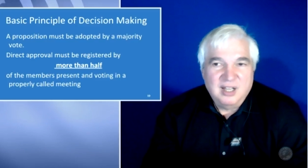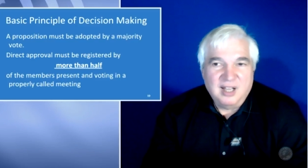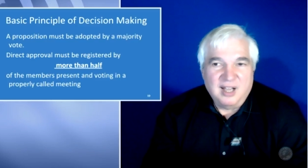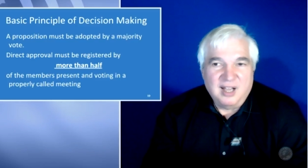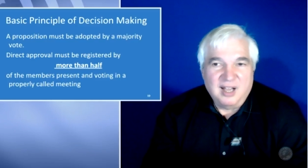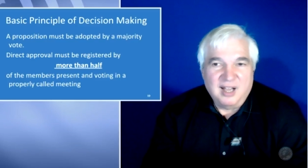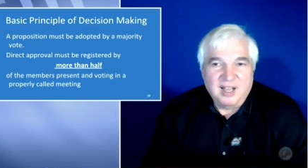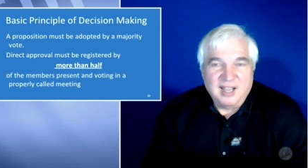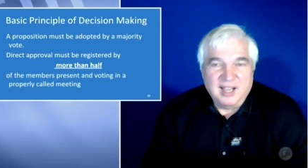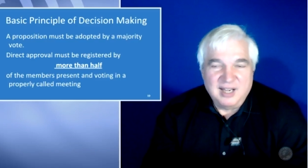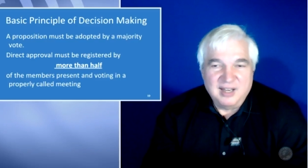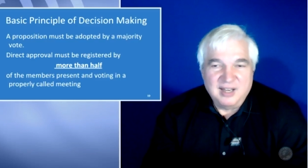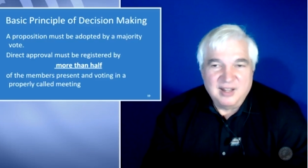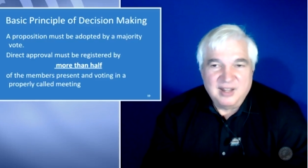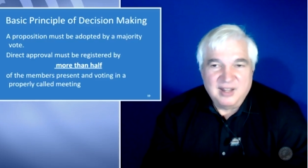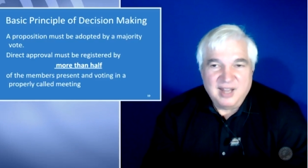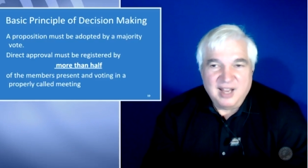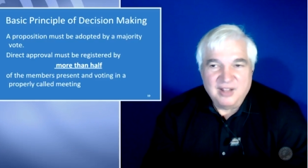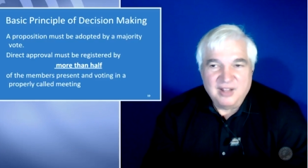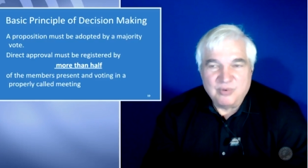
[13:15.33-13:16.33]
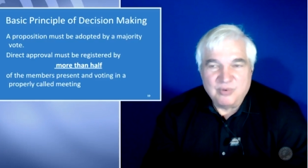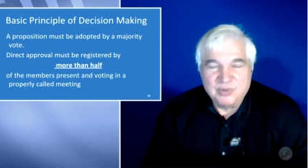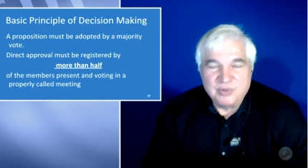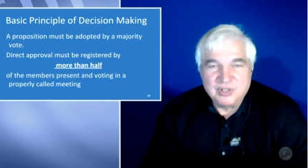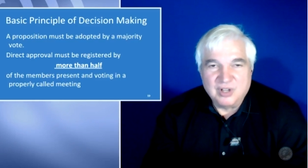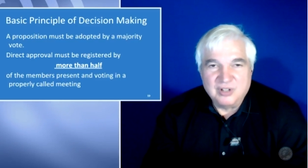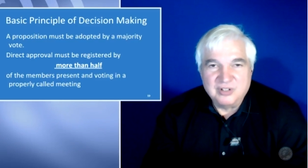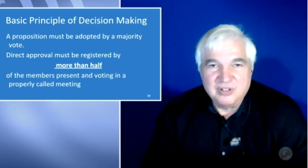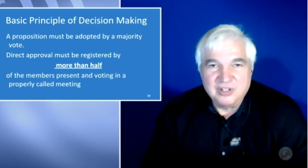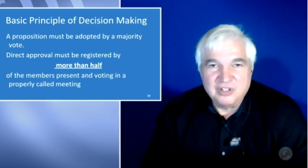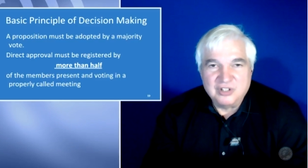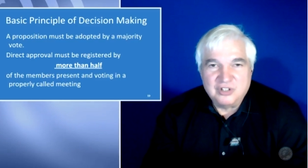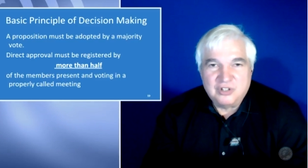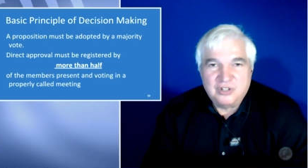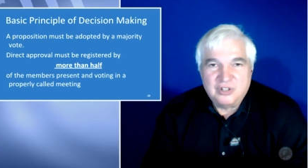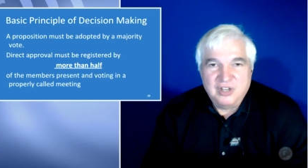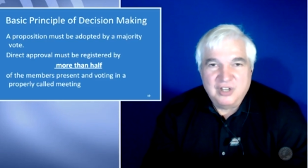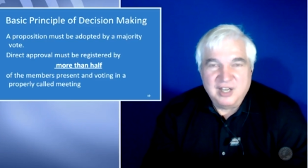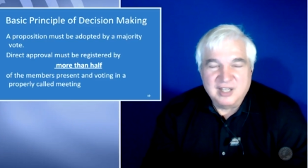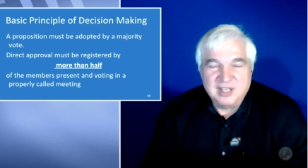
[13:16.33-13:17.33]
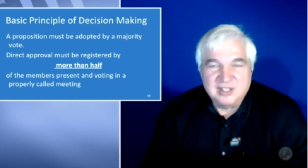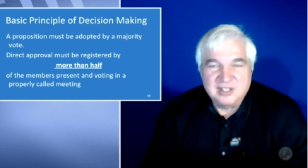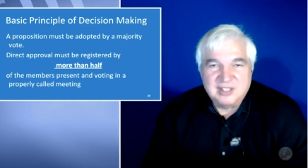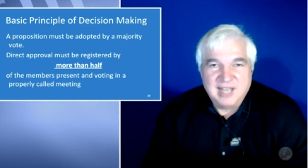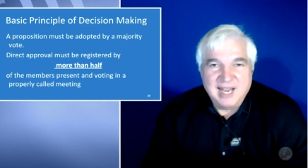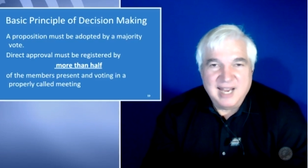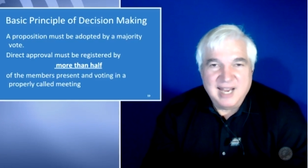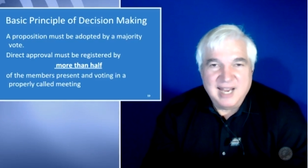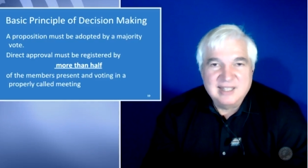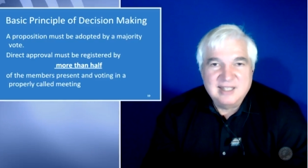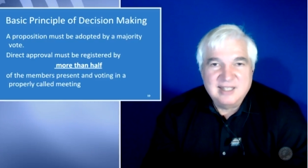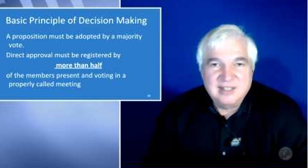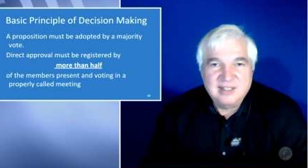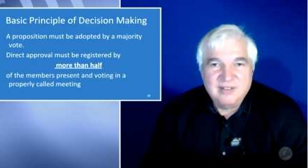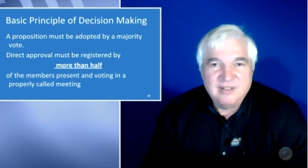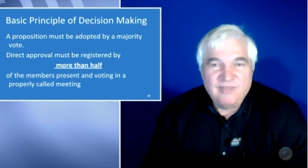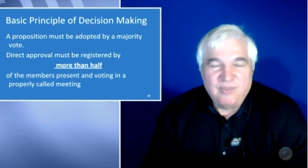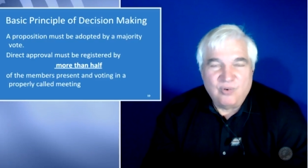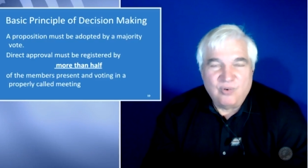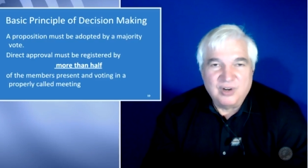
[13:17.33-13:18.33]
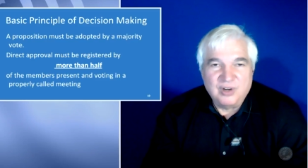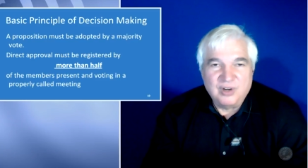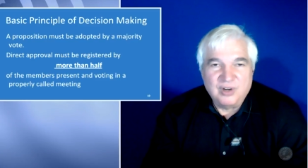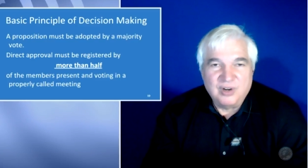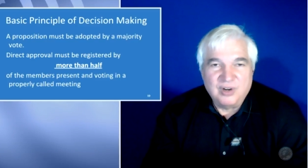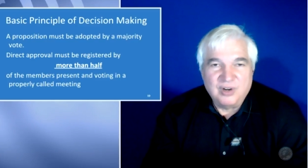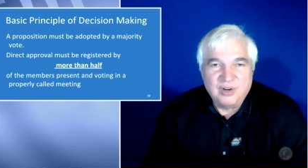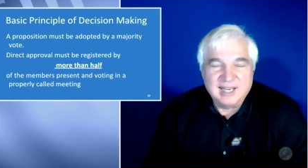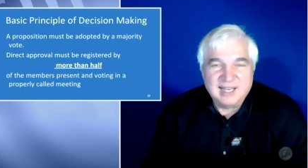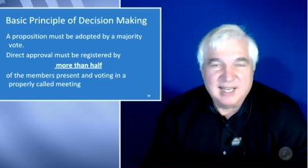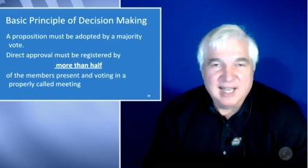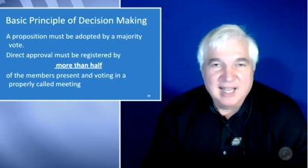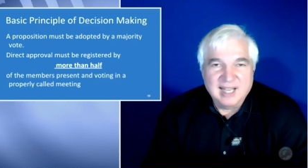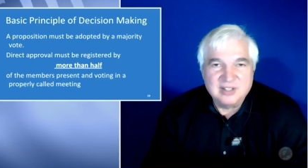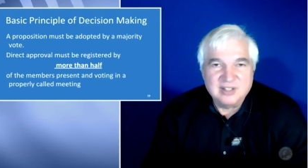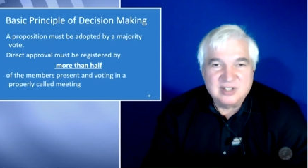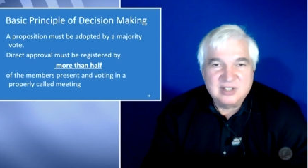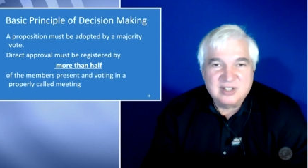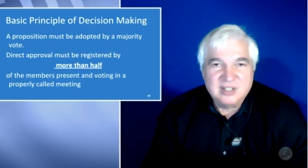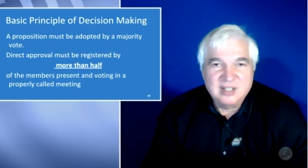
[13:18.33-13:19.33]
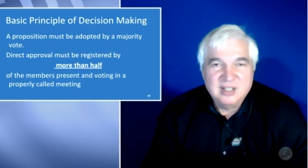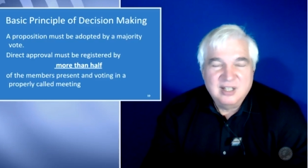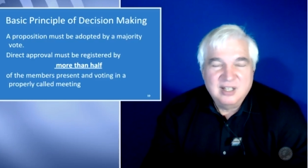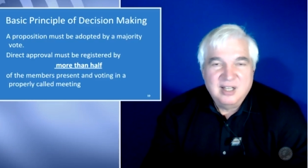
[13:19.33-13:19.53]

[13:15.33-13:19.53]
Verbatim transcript: uh, and and the result is is 10 for and 10 against